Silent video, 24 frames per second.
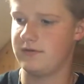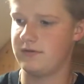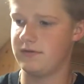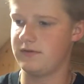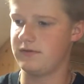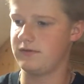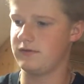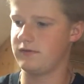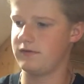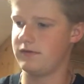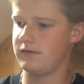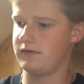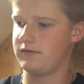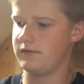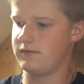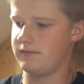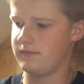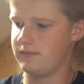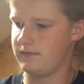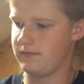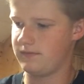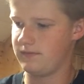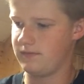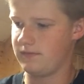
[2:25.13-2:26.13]
Oh,
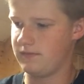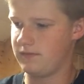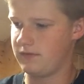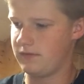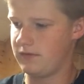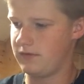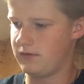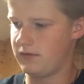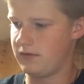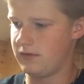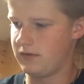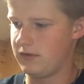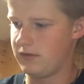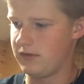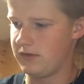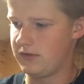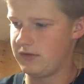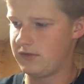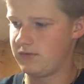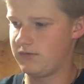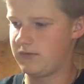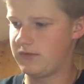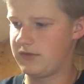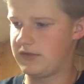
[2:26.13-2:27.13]

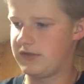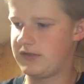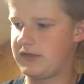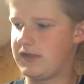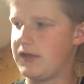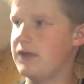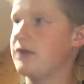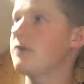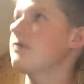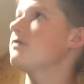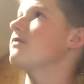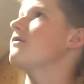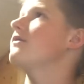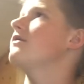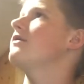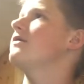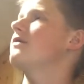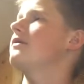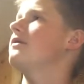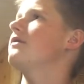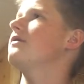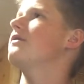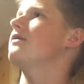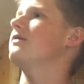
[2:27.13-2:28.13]
this one that's tangled.
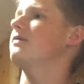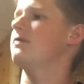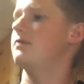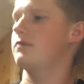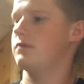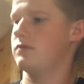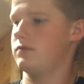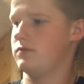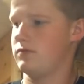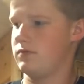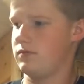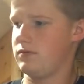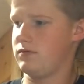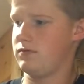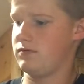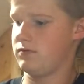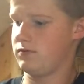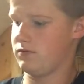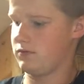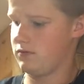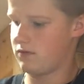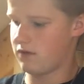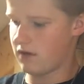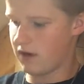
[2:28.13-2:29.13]

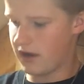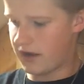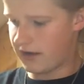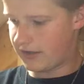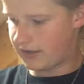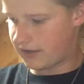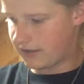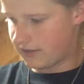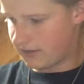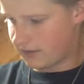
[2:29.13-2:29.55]
Great.